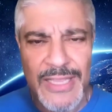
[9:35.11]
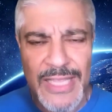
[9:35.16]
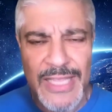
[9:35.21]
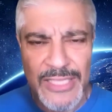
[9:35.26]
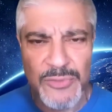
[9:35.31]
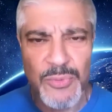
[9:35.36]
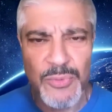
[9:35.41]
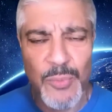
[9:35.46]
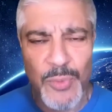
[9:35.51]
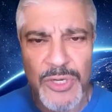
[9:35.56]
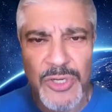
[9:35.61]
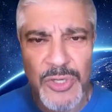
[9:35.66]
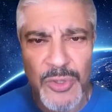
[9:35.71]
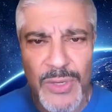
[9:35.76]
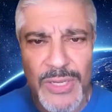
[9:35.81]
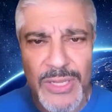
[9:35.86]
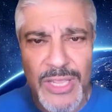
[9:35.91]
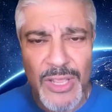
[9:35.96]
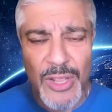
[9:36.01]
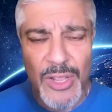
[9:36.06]
That's what we're
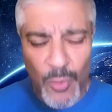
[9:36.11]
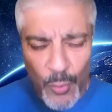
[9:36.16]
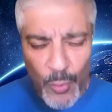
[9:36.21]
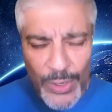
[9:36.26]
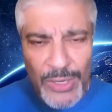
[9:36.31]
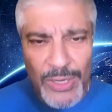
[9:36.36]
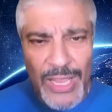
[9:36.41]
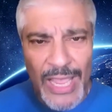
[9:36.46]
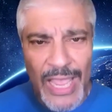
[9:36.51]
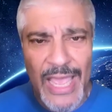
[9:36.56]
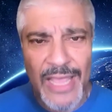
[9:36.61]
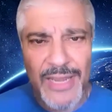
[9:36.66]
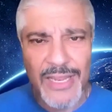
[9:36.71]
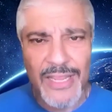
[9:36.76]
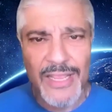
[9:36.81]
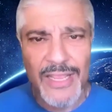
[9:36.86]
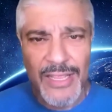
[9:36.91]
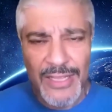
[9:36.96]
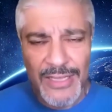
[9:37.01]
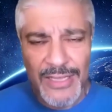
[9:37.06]
doing. We
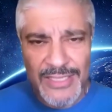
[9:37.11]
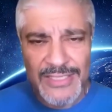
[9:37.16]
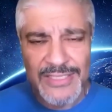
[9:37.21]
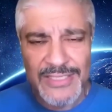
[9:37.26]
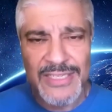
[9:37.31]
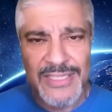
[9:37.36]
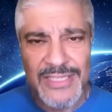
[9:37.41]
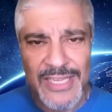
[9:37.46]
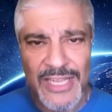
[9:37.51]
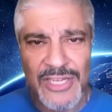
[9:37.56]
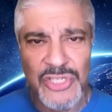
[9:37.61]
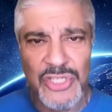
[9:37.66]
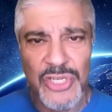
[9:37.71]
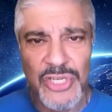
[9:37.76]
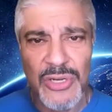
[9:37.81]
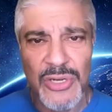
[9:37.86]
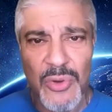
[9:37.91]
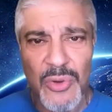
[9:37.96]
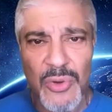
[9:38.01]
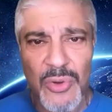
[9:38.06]
had this
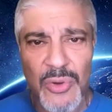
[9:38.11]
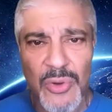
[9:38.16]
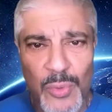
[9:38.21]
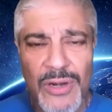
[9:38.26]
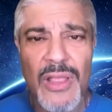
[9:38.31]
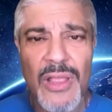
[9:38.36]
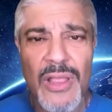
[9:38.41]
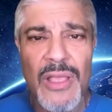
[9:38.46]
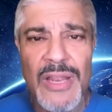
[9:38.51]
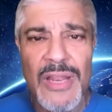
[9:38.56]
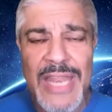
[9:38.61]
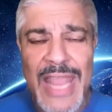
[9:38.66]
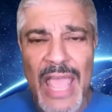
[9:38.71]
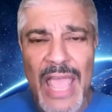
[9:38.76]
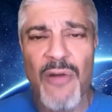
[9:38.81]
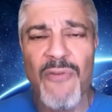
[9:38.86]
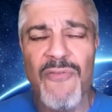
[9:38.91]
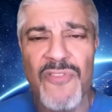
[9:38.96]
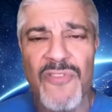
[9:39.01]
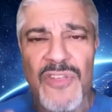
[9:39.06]
intention. We're
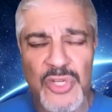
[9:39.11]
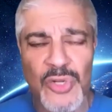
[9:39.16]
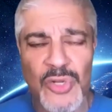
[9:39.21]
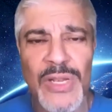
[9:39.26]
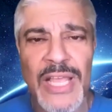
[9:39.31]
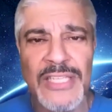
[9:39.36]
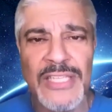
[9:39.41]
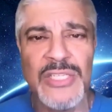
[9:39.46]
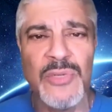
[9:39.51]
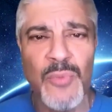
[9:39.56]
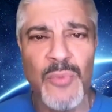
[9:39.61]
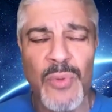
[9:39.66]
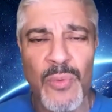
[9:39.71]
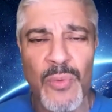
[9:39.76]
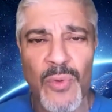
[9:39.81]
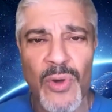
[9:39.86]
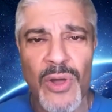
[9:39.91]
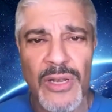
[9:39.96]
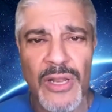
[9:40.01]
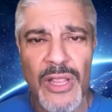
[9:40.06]
now visualizing what
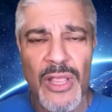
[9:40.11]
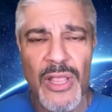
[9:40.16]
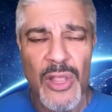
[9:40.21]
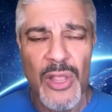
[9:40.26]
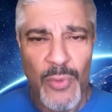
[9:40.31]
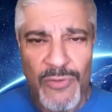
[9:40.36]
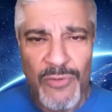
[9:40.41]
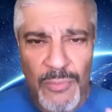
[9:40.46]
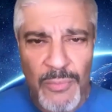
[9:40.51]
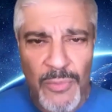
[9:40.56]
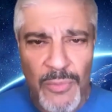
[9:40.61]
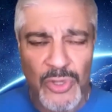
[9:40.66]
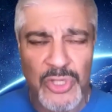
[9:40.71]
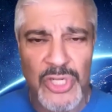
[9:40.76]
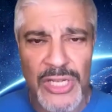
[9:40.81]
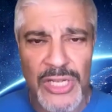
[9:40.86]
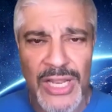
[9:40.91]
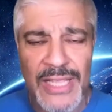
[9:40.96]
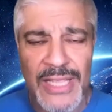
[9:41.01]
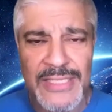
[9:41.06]
we want. We've
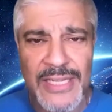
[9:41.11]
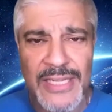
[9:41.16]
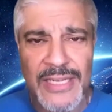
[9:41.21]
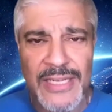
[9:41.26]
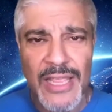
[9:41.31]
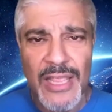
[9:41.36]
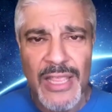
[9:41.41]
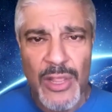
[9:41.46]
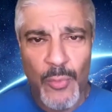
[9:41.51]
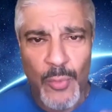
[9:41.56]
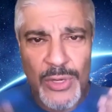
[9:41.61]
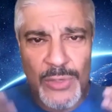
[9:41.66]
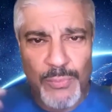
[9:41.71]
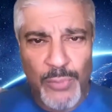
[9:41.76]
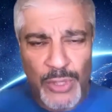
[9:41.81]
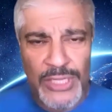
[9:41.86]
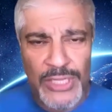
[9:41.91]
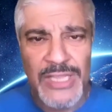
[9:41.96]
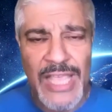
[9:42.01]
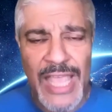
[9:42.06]
emotionalized it. We're
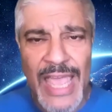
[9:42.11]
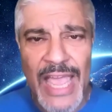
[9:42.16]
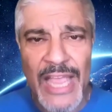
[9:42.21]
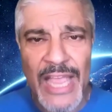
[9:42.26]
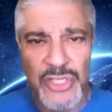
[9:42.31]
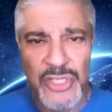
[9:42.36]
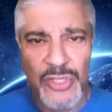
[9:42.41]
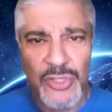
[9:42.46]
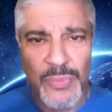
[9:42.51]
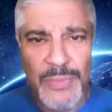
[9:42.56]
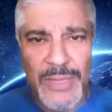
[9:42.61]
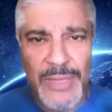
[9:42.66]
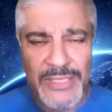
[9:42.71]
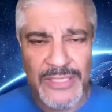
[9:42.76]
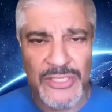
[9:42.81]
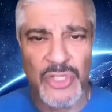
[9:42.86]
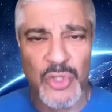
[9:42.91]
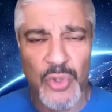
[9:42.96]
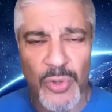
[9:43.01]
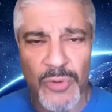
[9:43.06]
putting the action to make
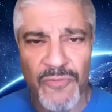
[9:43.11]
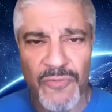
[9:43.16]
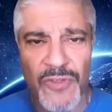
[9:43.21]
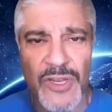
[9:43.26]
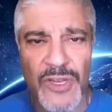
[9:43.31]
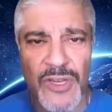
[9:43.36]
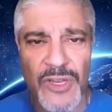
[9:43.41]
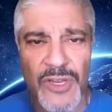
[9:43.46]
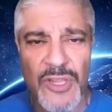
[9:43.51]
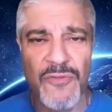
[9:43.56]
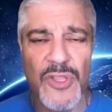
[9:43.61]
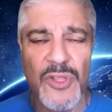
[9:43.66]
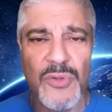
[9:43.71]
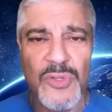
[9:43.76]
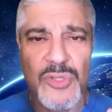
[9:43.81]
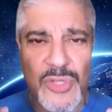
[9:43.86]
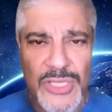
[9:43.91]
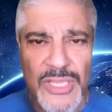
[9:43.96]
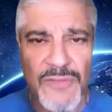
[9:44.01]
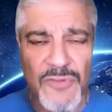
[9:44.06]
this short video for
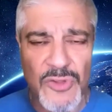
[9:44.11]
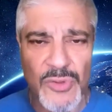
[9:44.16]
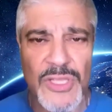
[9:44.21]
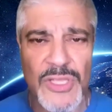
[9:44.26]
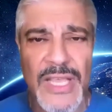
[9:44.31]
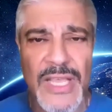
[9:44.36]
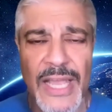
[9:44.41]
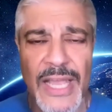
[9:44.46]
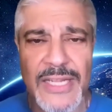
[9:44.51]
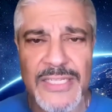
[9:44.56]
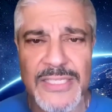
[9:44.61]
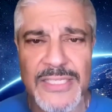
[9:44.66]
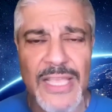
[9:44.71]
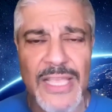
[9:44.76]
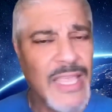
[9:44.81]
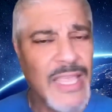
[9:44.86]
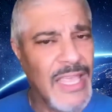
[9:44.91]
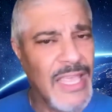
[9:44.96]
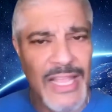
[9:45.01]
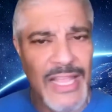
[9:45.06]
you, to give you the
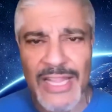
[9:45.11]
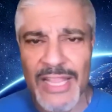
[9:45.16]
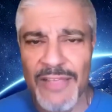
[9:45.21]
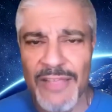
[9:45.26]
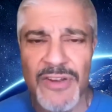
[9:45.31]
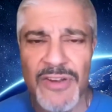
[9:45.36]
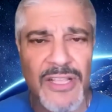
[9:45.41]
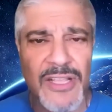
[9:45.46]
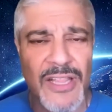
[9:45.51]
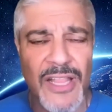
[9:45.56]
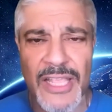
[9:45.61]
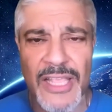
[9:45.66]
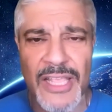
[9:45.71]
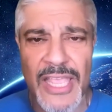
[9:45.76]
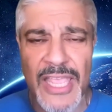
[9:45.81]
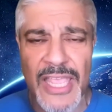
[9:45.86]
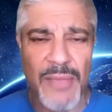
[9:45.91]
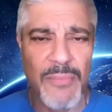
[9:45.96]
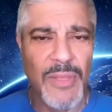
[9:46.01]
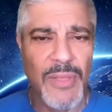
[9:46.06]
guidance. 11 o'clock
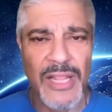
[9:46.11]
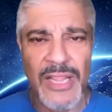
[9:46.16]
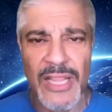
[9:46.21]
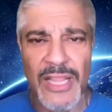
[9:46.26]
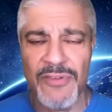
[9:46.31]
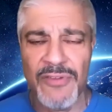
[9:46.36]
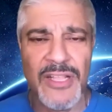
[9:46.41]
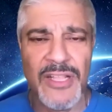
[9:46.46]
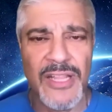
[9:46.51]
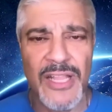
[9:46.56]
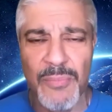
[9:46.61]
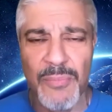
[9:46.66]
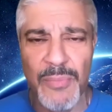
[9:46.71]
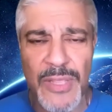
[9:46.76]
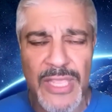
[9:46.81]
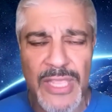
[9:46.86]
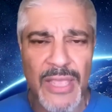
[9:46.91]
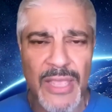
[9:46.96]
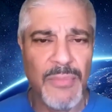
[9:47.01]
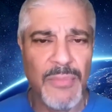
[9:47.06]
a.m., 11 o'clock
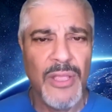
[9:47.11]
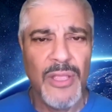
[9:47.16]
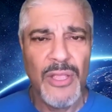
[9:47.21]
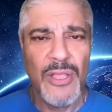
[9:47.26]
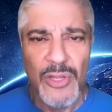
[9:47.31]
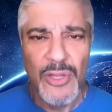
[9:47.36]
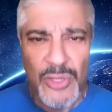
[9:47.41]
p.m.,